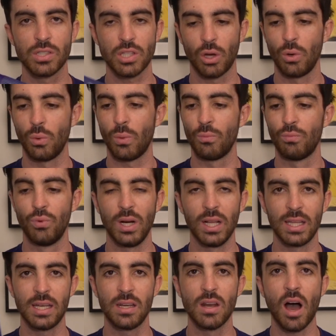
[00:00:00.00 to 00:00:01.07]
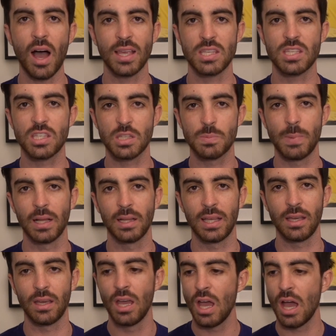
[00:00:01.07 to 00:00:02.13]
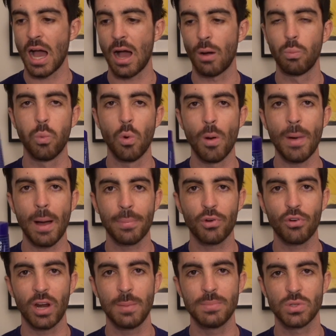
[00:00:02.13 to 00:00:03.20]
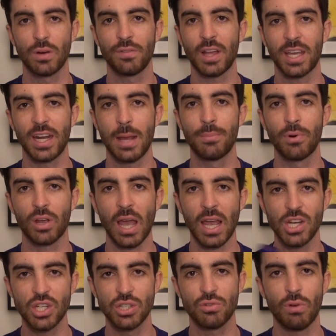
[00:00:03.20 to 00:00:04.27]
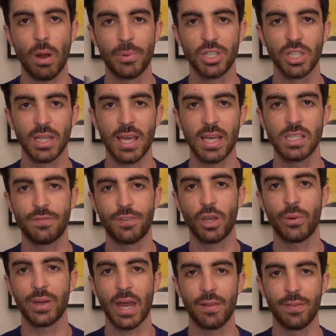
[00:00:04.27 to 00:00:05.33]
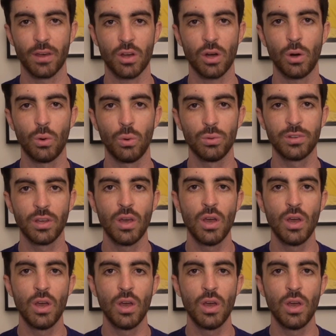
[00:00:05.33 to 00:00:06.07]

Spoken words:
So really nice smelling warm-up cream, sort of like an embrocation to rub on your legs if you're going out in the cold